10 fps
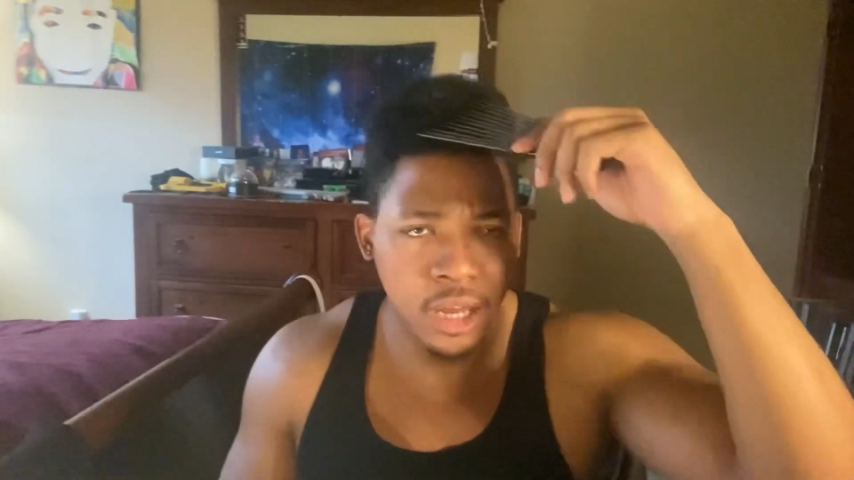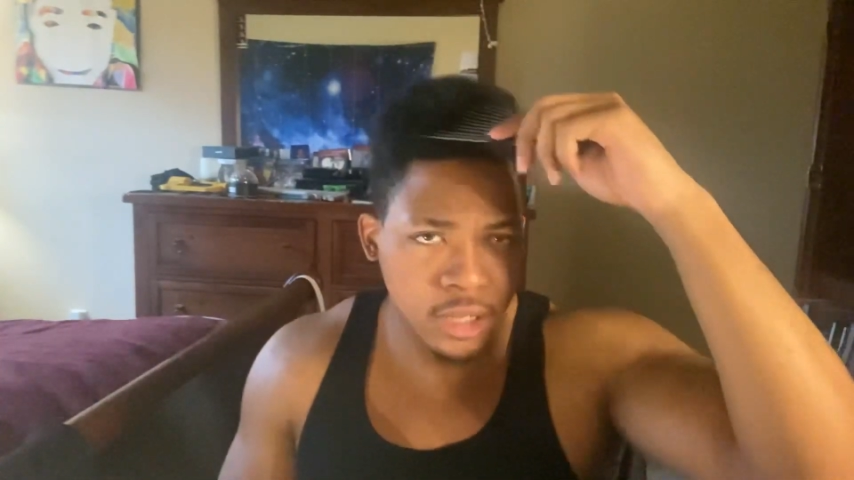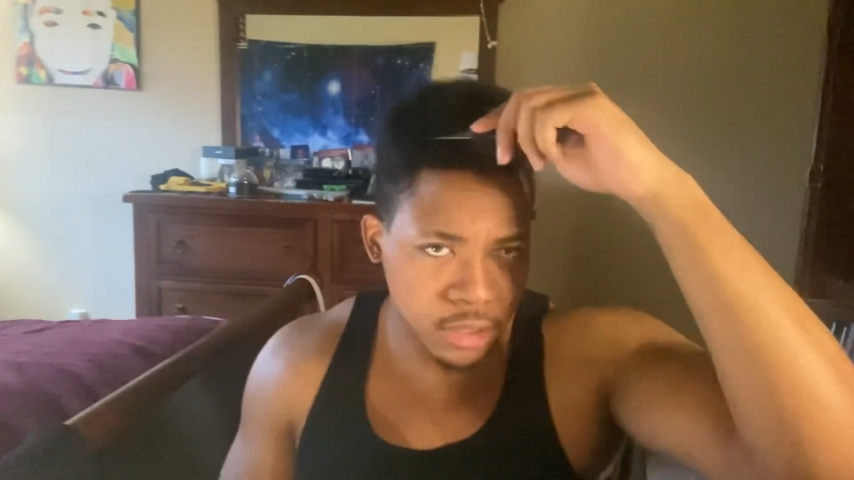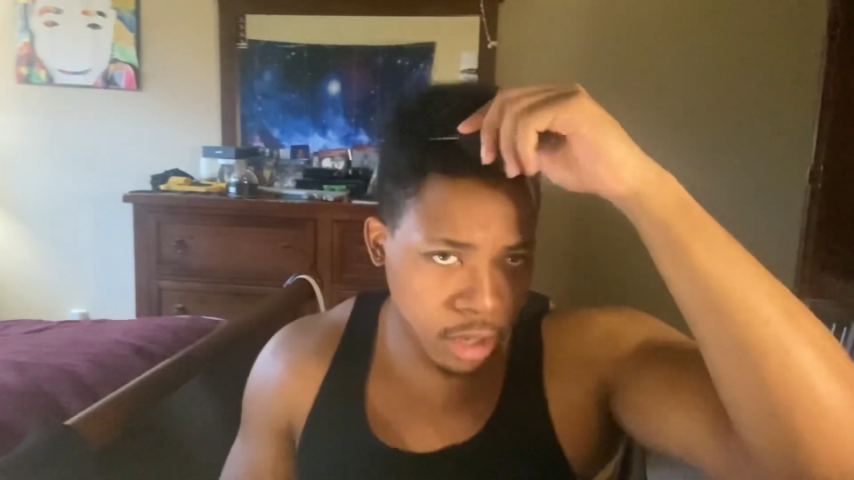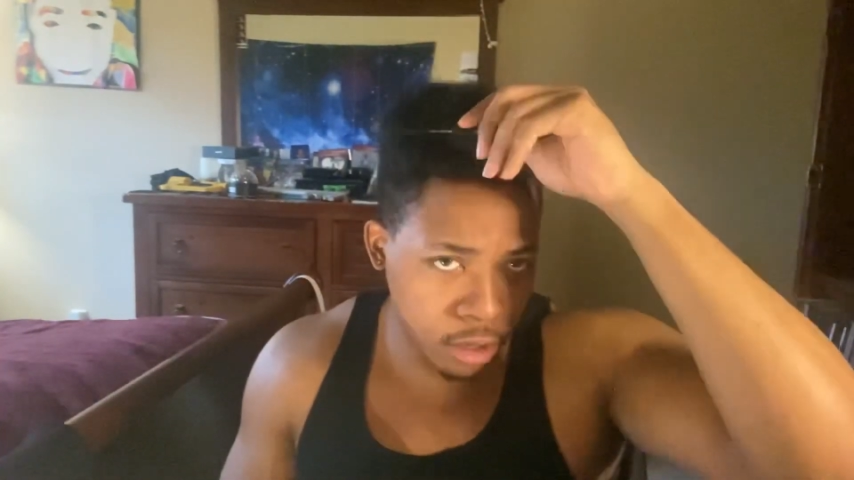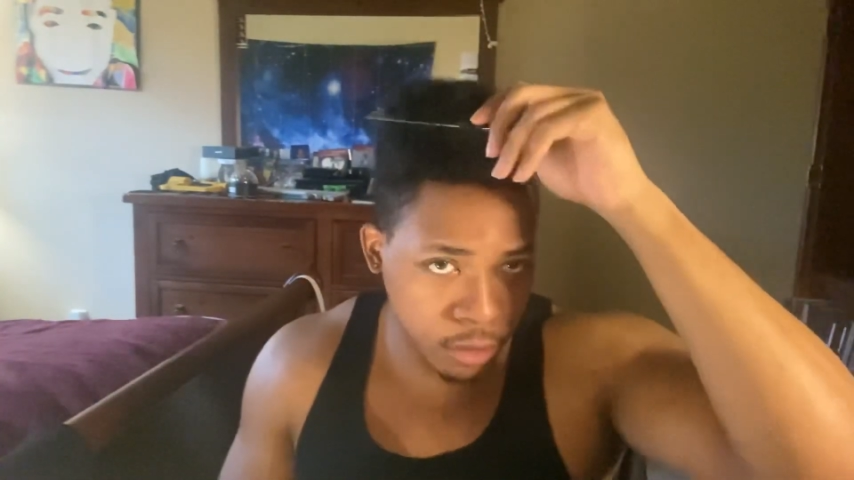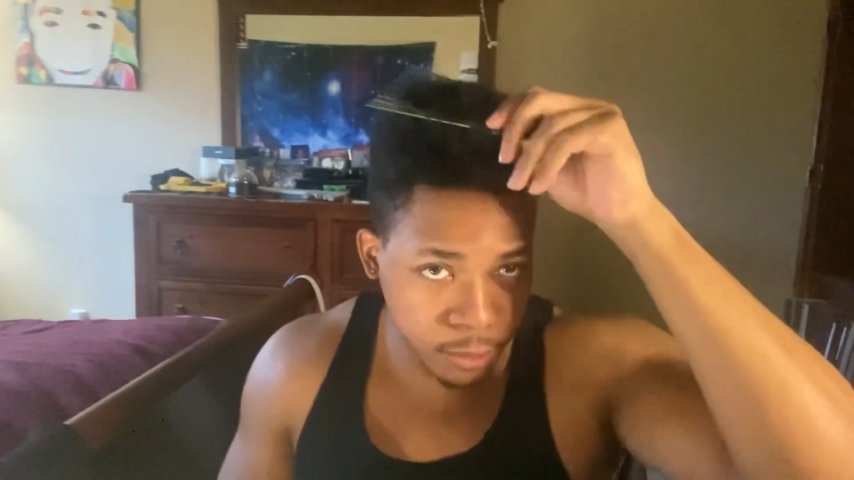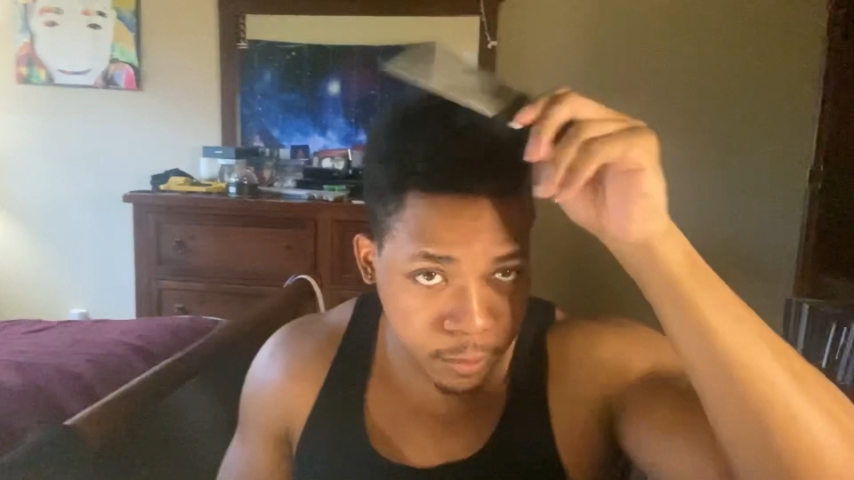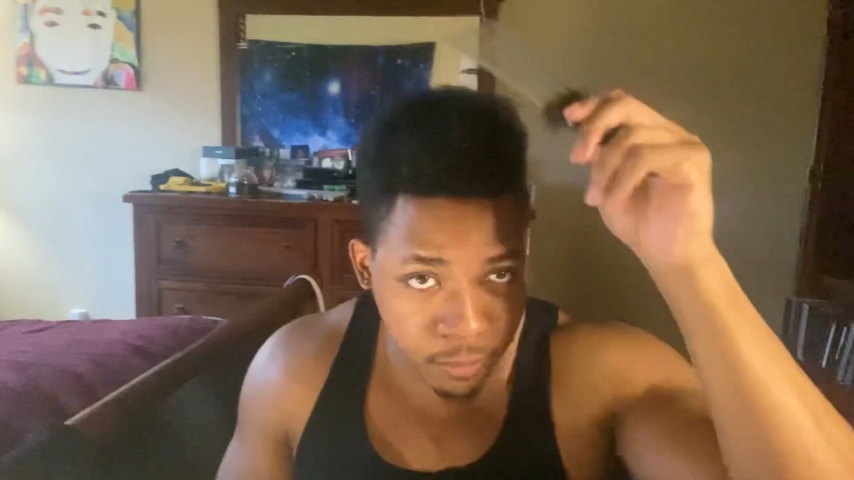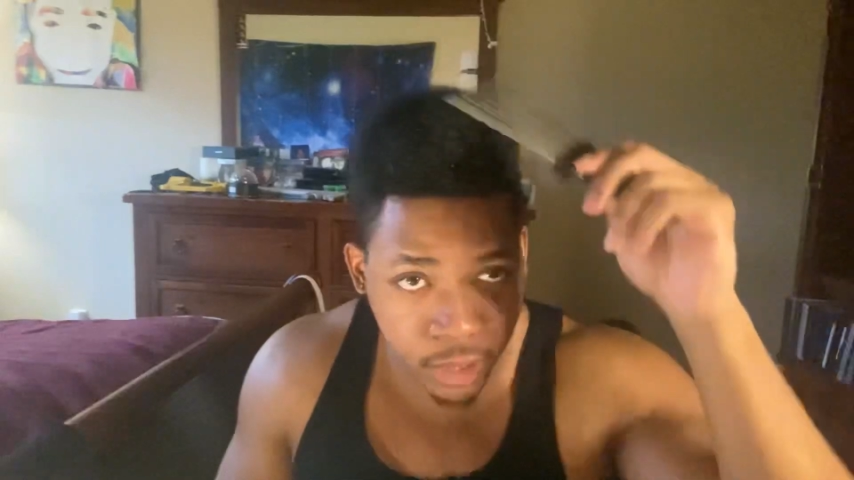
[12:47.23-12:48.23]

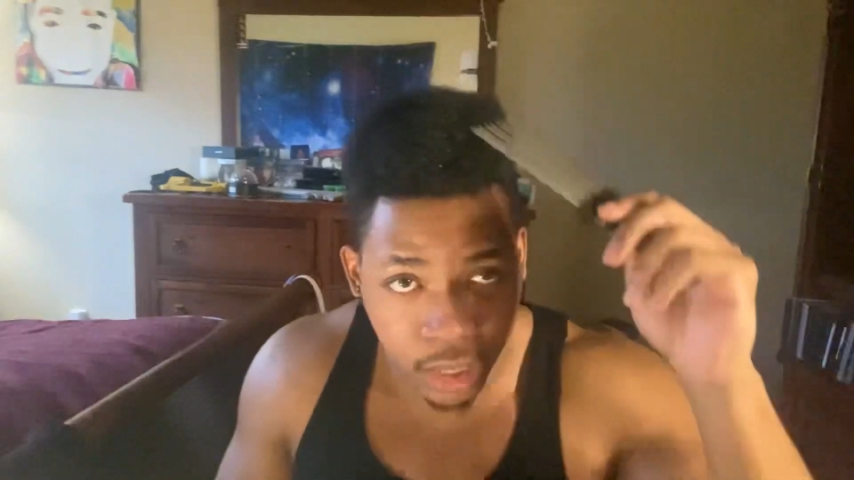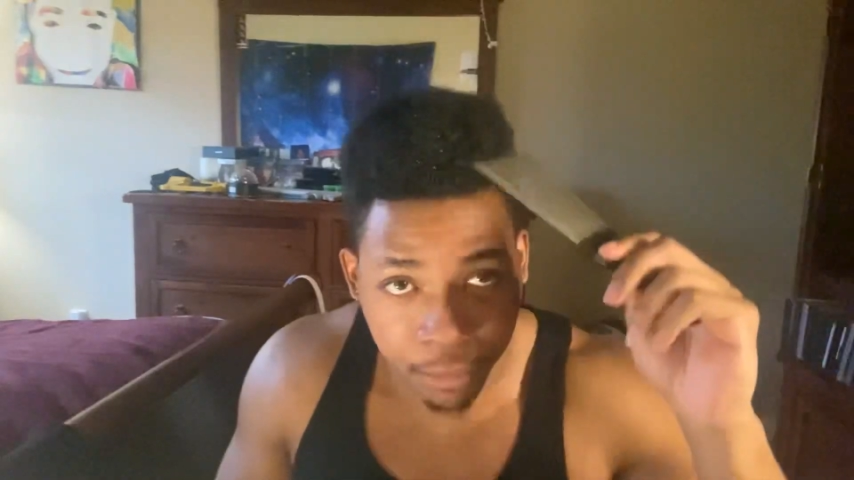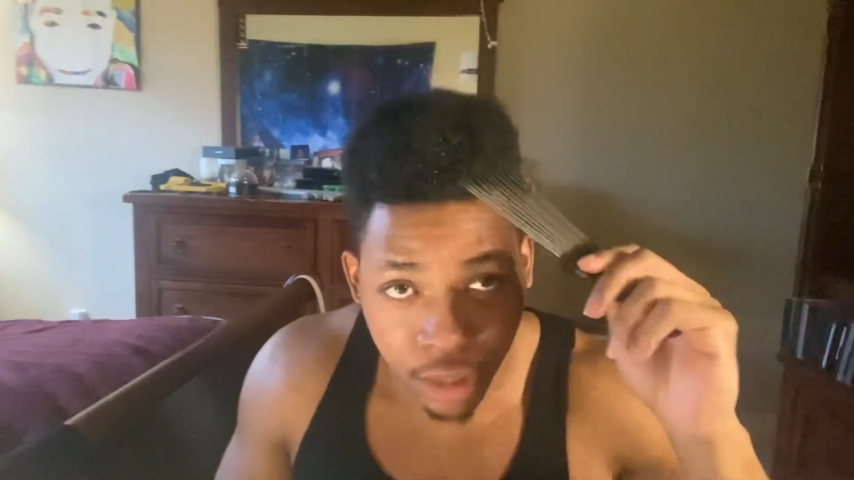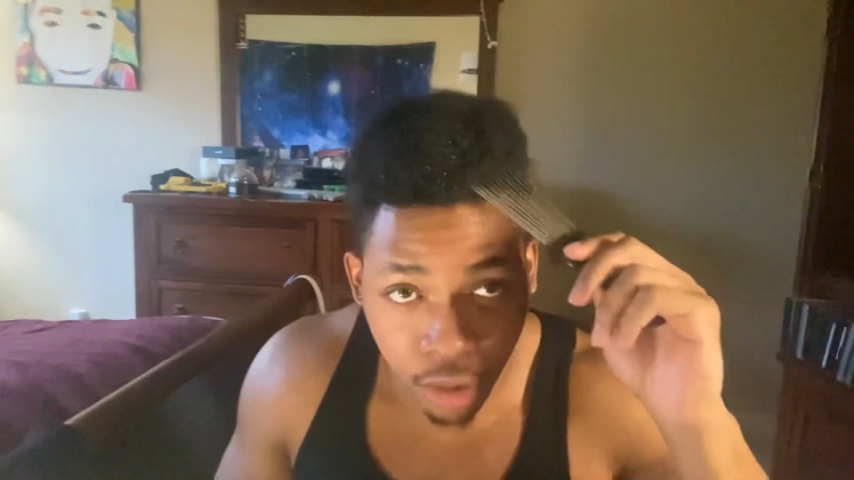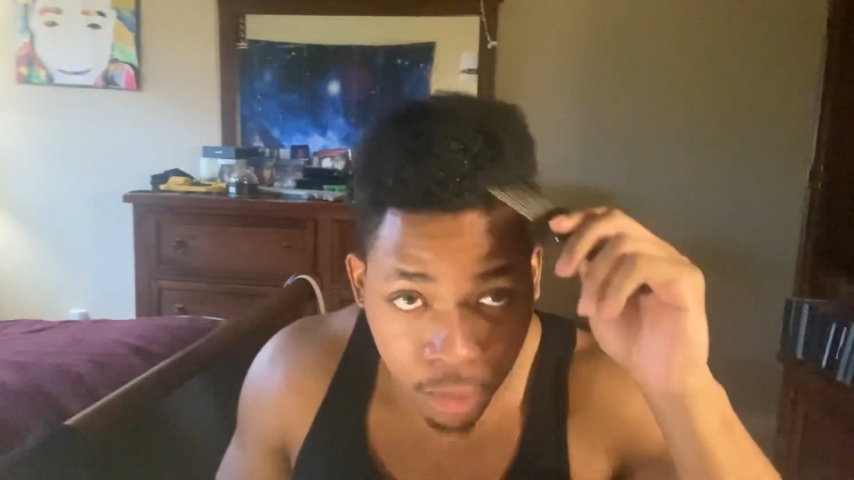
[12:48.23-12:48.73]
So let me know